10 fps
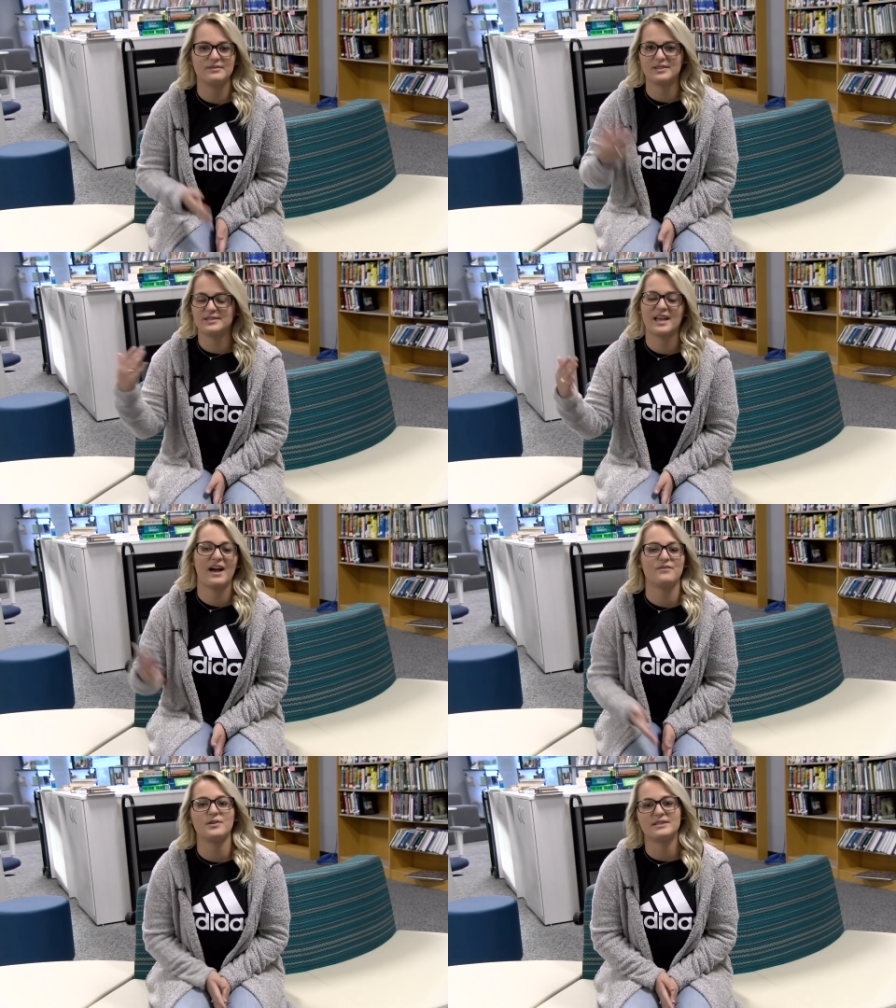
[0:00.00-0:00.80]
just
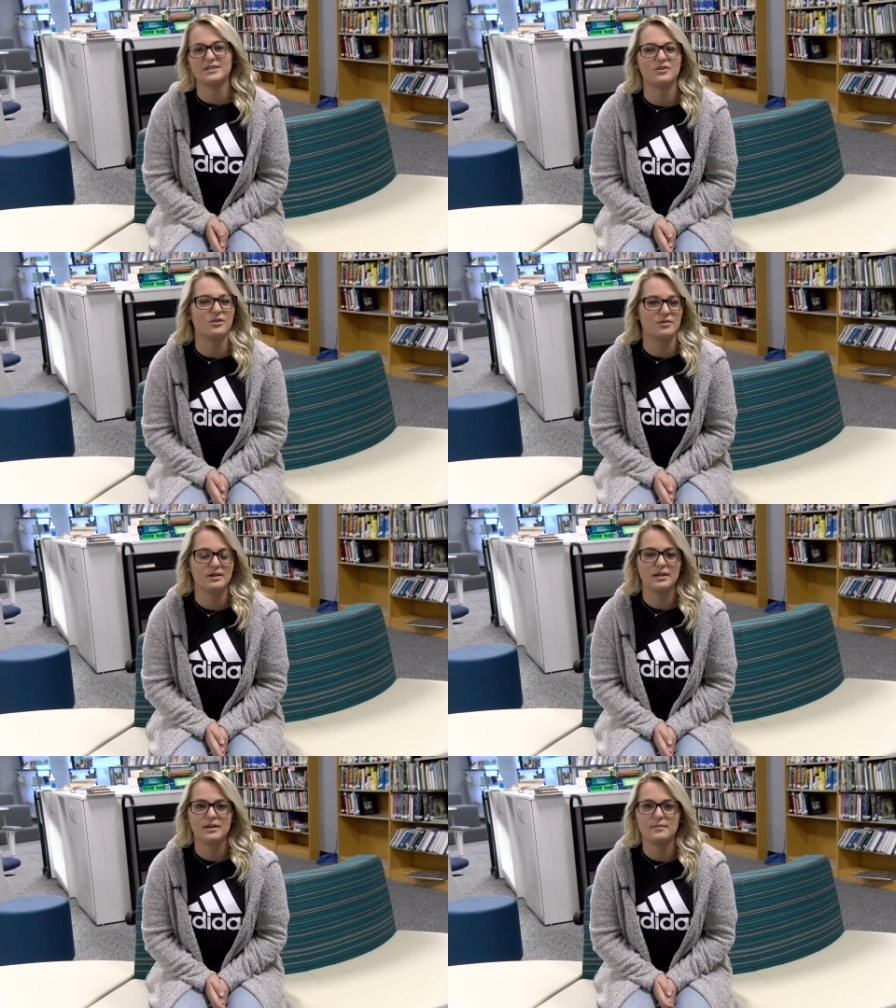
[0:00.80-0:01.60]
have you as a goal.
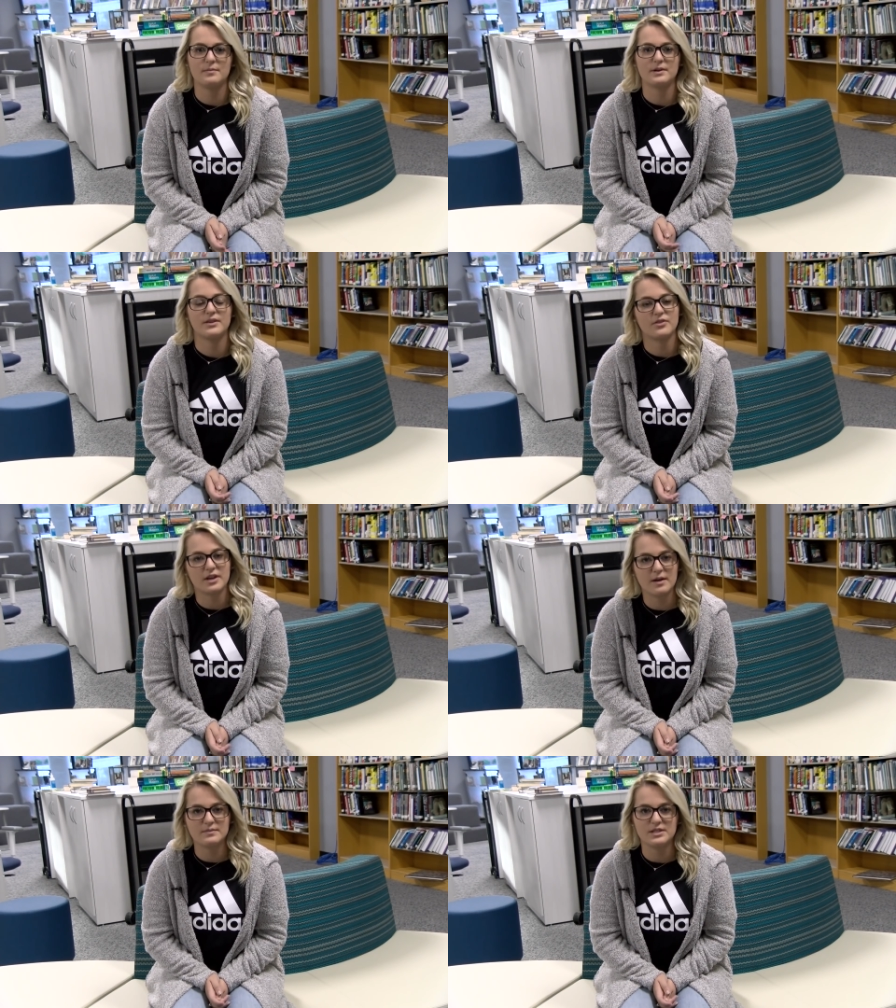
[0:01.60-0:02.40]
People can
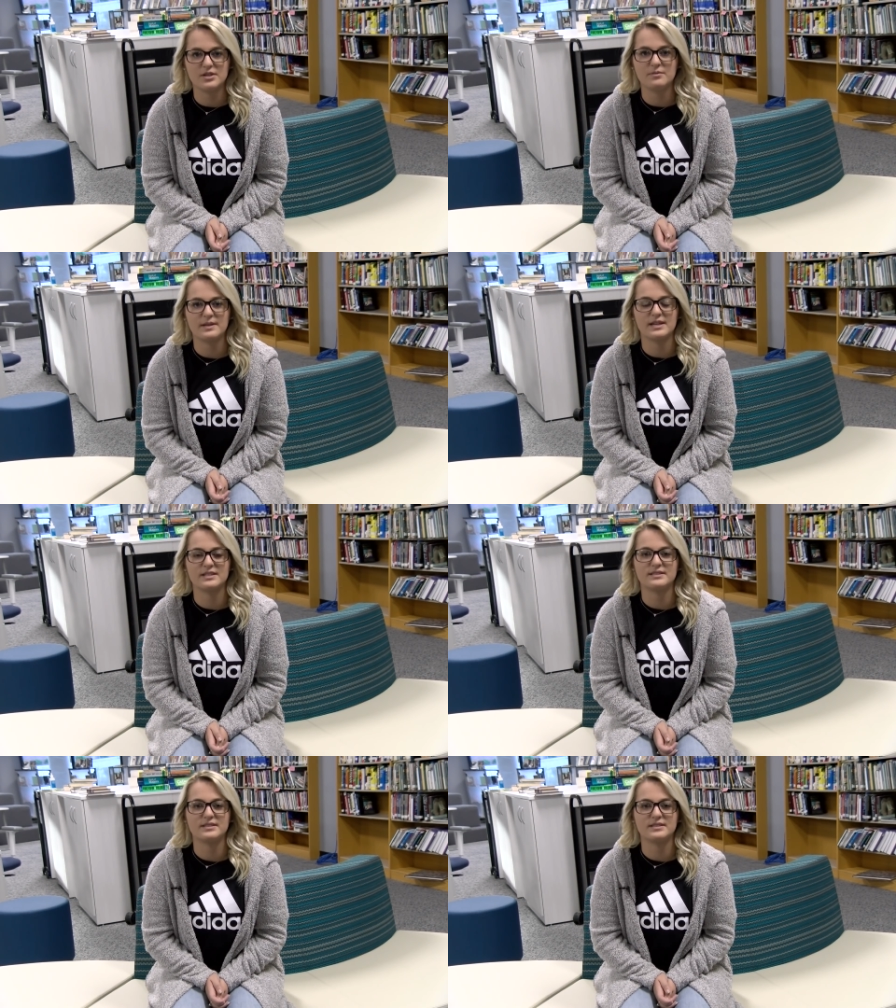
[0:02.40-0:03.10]
look up to you because